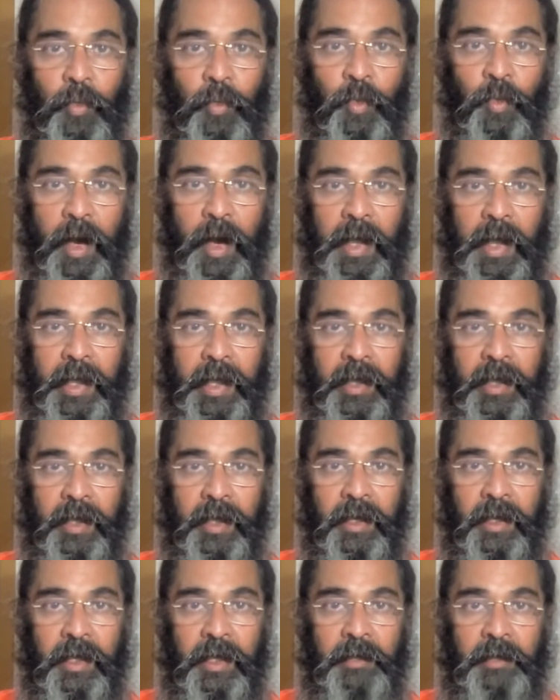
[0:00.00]
Why?
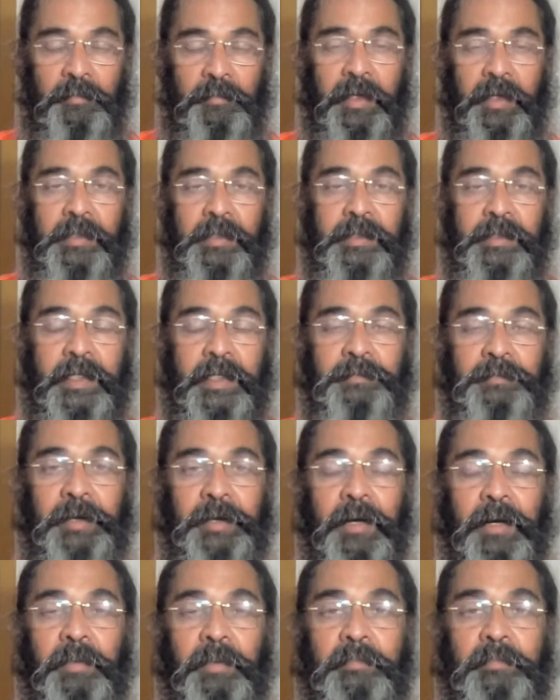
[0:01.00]
Because he has
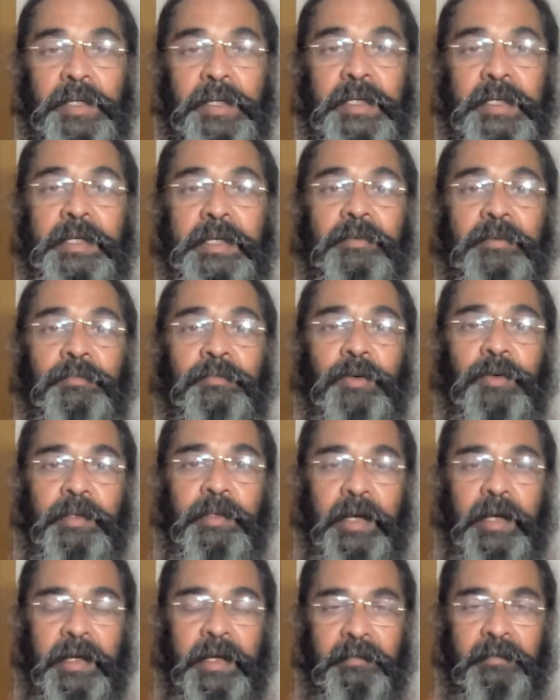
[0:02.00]
become a medium for
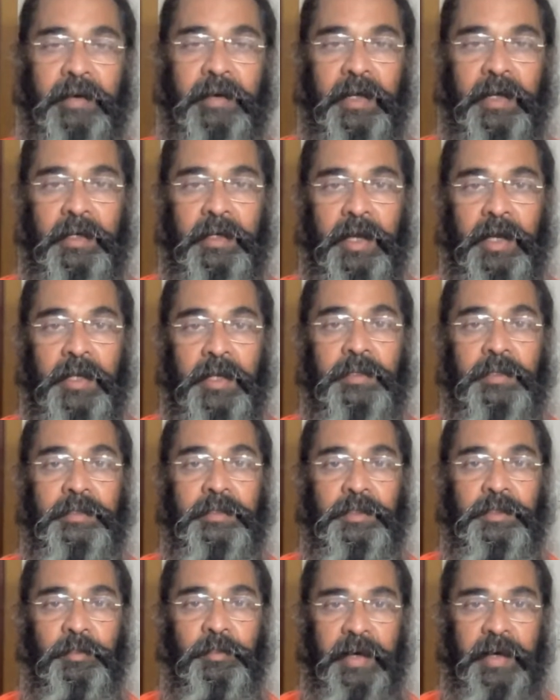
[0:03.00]
that divine
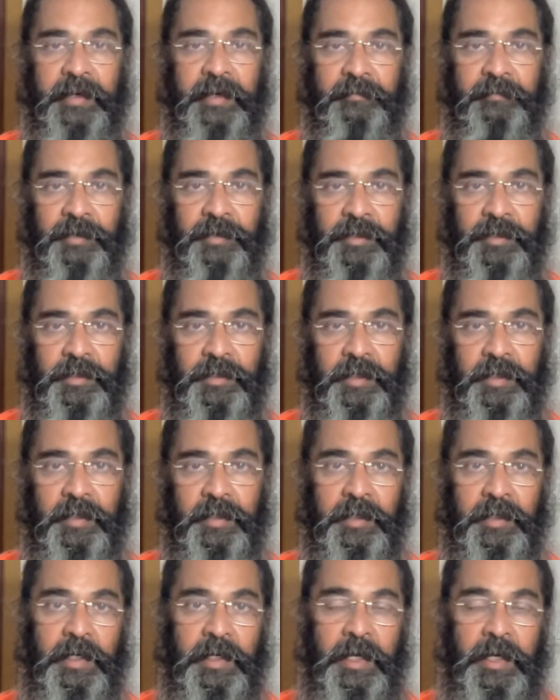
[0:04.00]
energy to manifest,
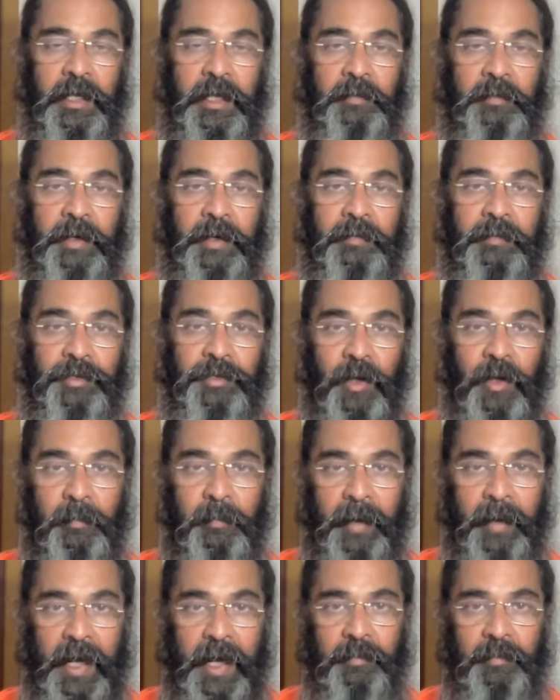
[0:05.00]
and he becomes
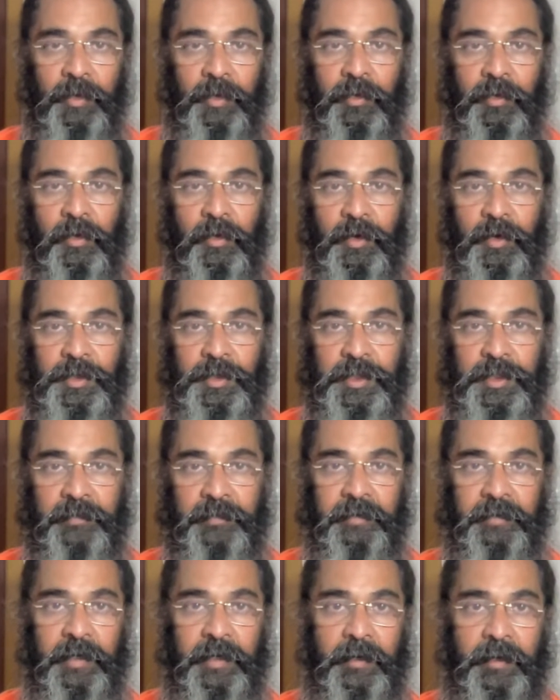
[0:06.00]
comparable to Lord
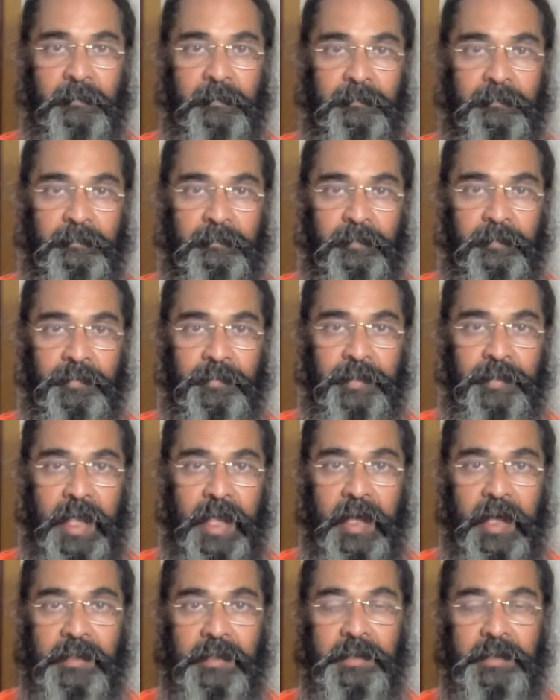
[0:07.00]
Shiva.
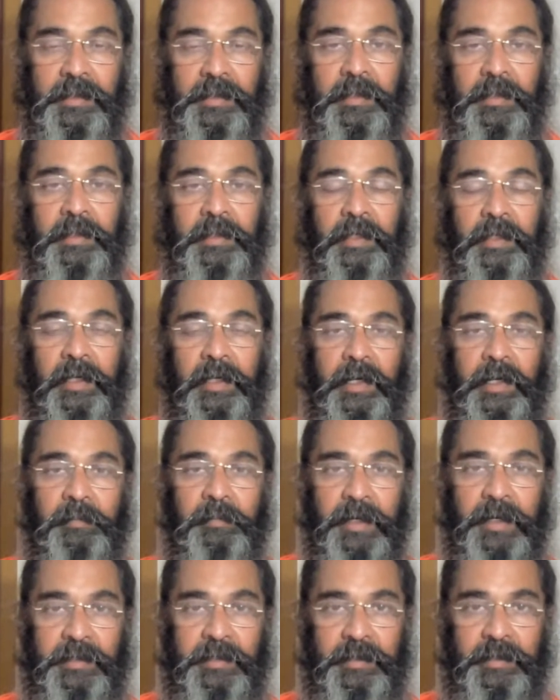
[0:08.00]
Externally, he
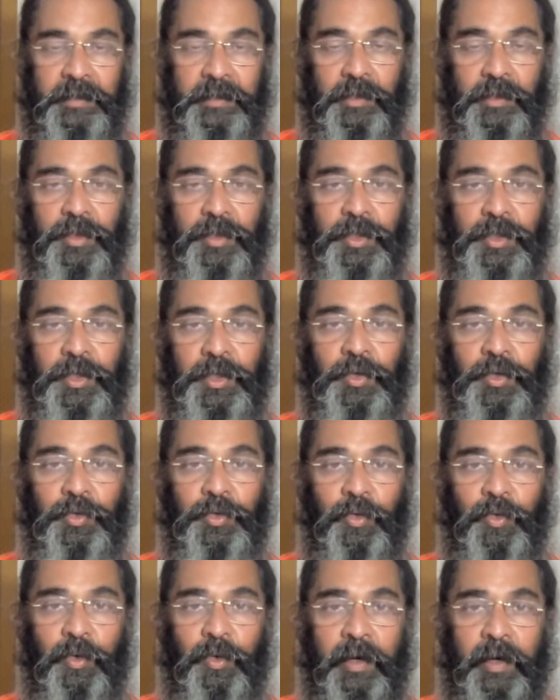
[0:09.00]
may just continue
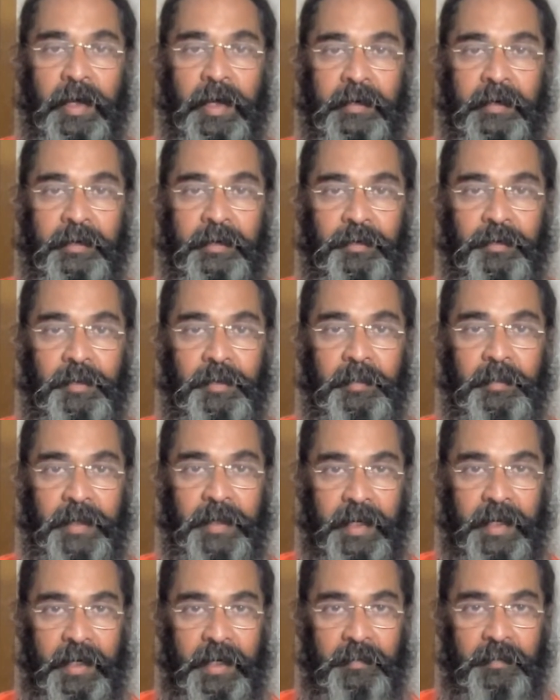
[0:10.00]
to look like a human
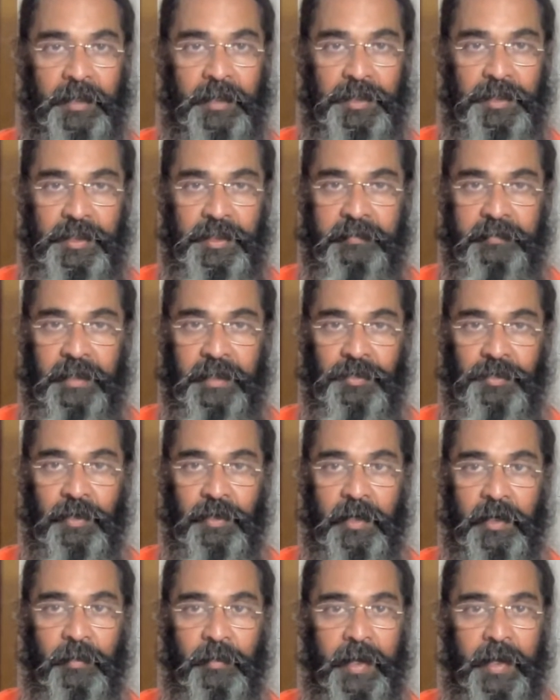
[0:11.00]
being because Shiva is
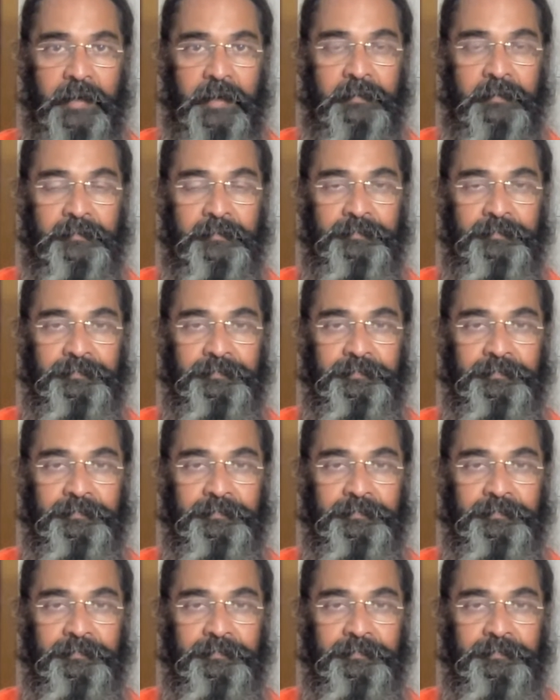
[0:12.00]
only one.